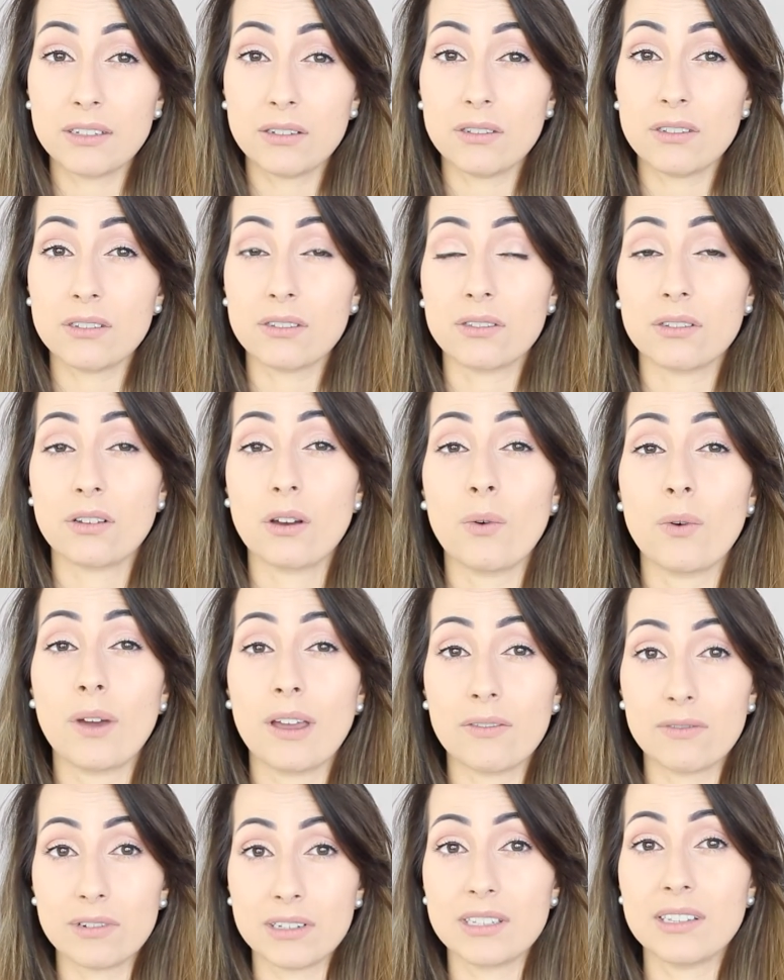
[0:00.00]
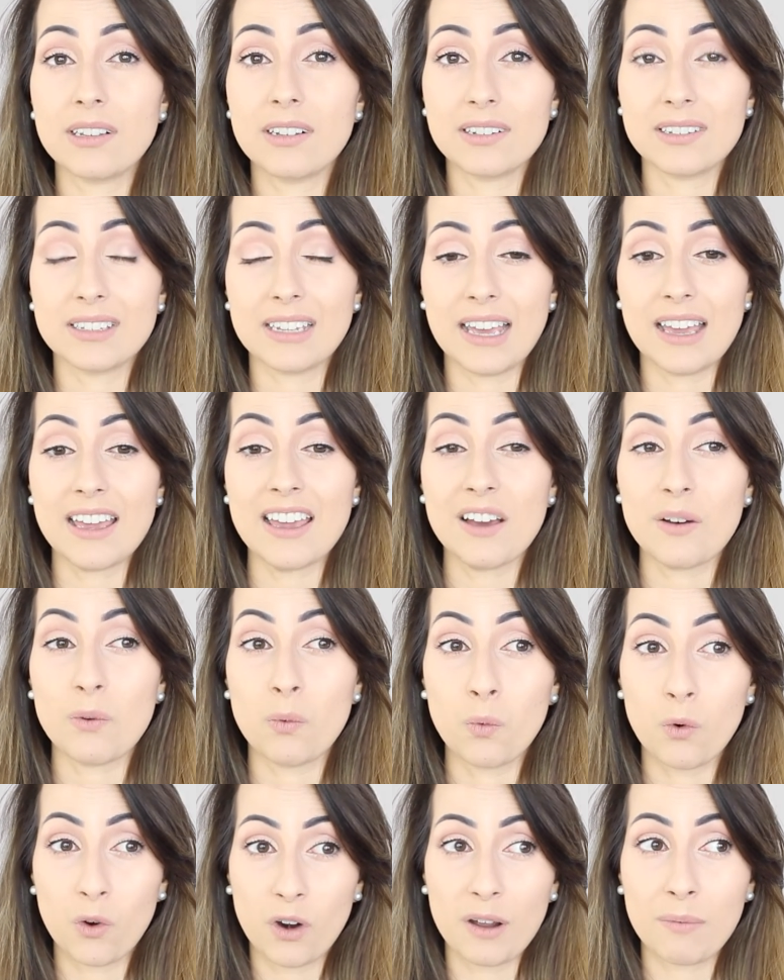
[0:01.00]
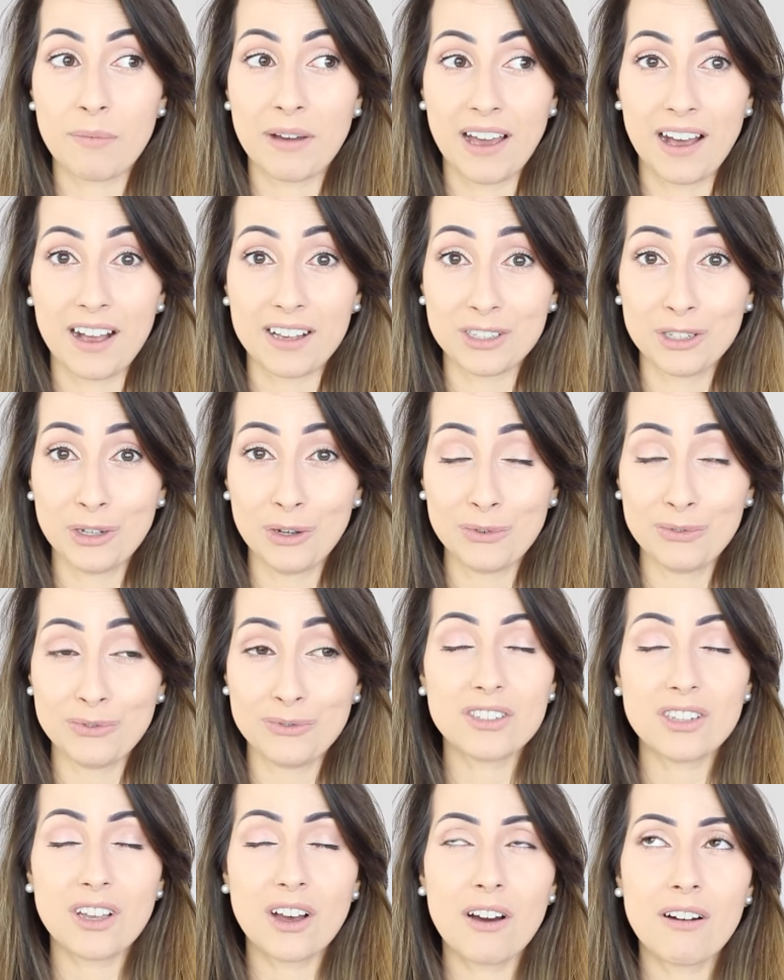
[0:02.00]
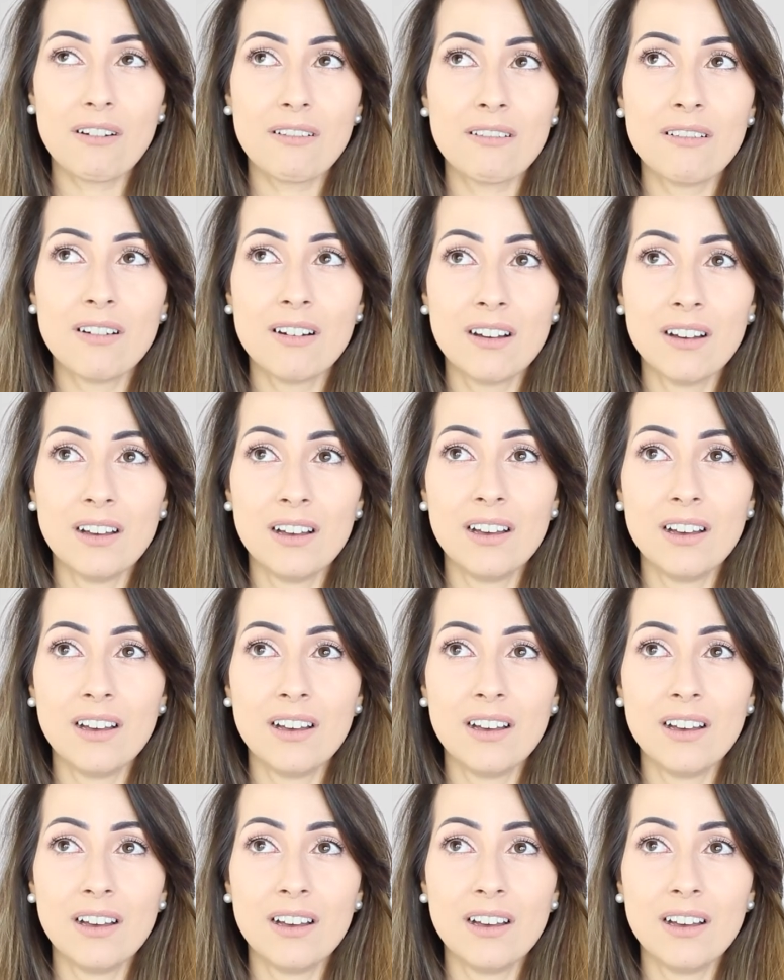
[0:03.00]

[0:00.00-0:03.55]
to just go every single day and work my ass off. So